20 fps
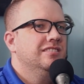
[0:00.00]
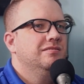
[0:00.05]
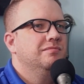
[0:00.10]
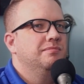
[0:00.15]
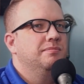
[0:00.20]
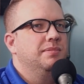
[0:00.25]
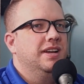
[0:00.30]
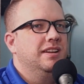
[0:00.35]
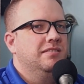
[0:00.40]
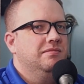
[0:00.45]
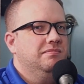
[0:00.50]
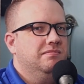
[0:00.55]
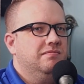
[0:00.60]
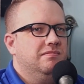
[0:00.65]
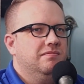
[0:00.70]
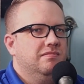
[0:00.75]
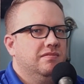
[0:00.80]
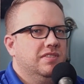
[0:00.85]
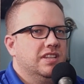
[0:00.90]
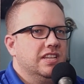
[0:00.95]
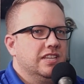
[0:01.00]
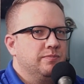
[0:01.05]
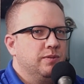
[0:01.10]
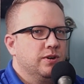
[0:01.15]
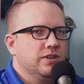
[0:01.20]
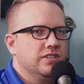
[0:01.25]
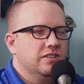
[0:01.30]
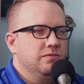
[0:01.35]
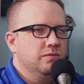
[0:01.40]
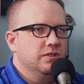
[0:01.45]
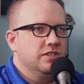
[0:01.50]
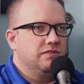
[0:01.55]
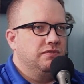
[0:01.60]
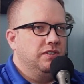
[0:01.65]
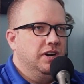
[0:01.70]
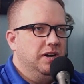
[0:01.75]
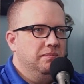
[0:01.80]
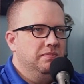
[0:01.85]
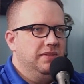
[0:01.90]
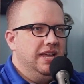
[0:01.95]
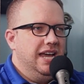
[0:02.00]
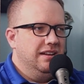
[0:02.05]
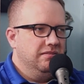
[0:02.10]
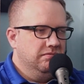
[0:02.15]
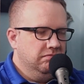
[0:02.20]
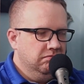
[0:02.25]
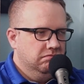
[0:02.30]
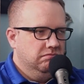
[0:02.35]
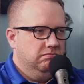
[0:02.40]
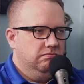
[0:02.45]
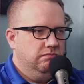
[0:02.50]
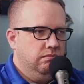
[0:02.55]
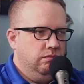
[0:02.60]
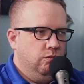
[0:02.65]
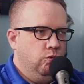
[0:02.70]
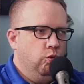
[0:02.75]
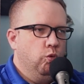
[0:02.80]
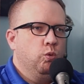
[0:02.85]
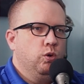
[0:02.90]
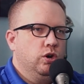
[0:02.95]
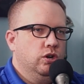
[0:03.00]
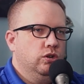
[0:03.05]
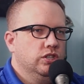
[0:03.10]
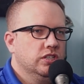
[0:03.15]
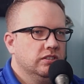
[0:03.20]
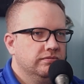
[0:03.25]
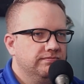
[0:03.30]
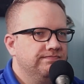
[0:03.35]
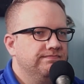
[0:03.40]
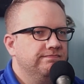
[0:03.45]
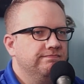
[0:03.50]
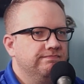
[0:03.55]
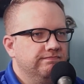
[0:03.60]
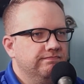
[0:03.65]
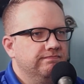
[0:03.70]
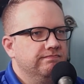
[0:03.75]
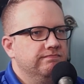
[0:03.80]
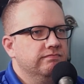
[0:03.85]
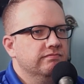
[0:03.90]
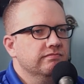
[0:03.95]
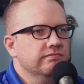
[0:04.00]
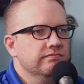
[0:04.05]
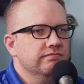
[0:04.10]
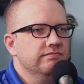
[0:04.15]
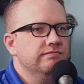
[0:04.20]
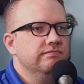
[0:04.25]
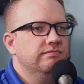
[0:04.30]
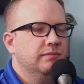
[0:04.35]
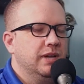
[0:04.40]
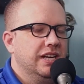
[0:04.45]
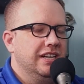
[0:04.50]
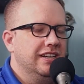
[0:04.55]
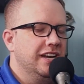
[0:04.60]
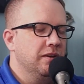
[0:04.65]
But this person was from that world. But anyway.